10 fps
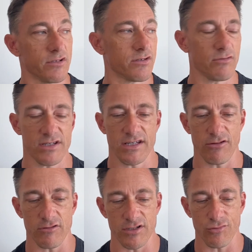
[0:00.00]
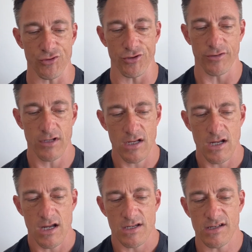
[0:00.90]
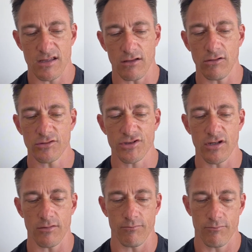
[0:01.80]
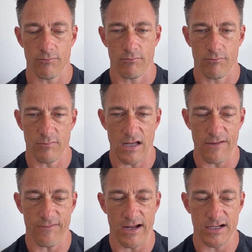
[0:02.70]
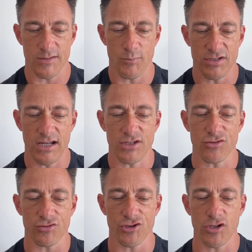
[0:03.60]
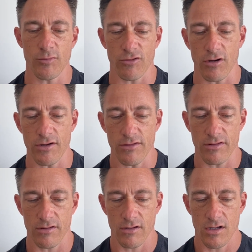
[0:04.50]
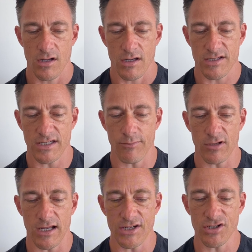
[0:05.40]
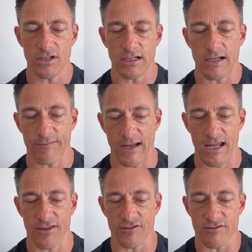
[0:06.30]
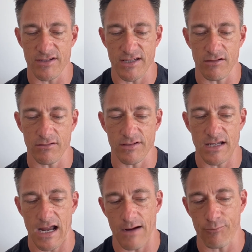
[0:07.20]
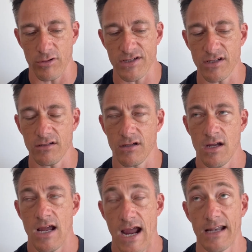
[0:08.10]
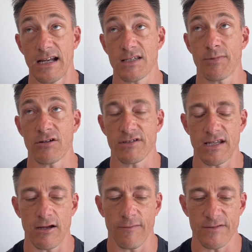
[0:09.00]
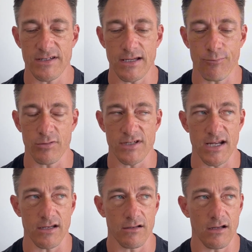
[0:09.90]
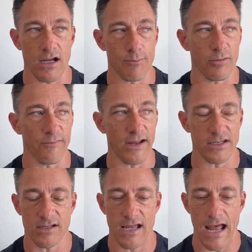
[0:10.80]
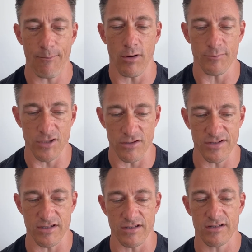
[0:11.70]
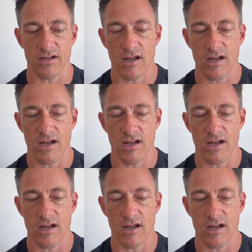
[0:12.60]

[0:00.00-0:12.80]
to what steroids would do. So the long-term effects, potential tumor growth, stimulation if cancerous cells are present, and that's because they obviously prevent apoptosis.